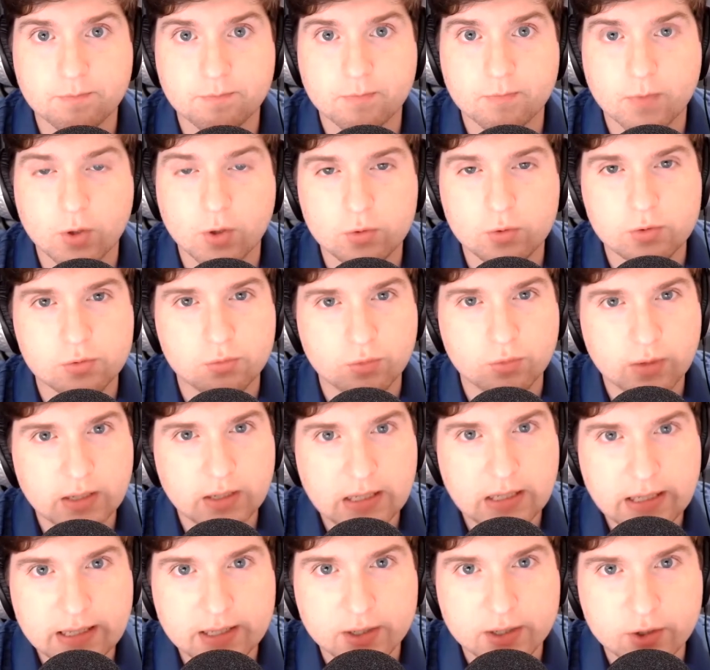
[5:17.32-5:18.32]
who's
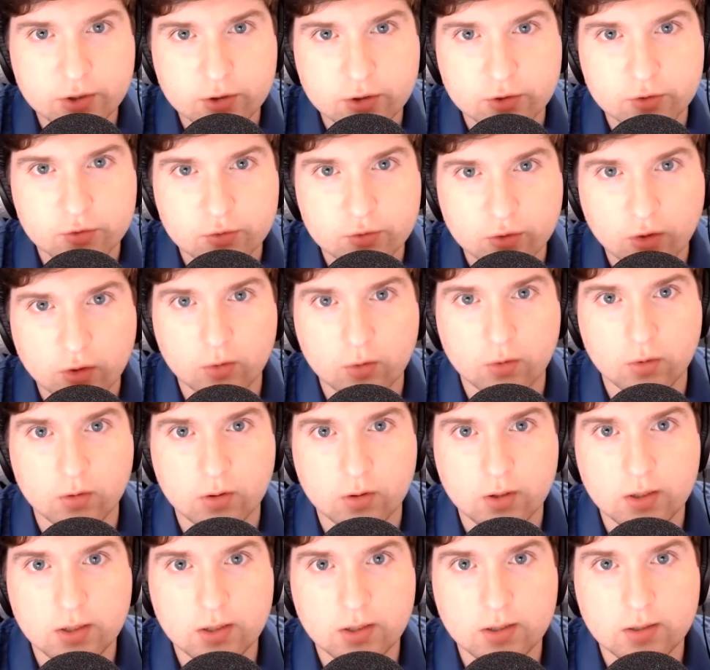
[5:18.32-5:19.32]
really in control.
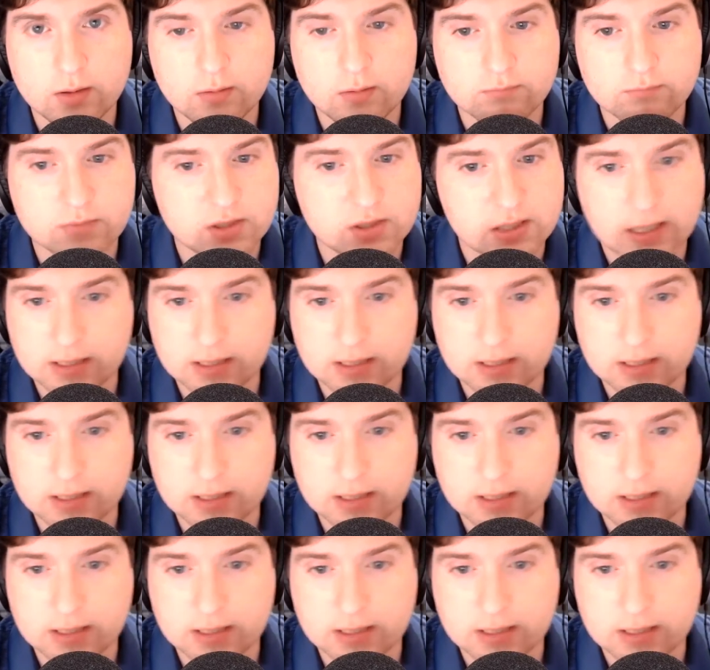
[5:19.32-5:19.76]
It's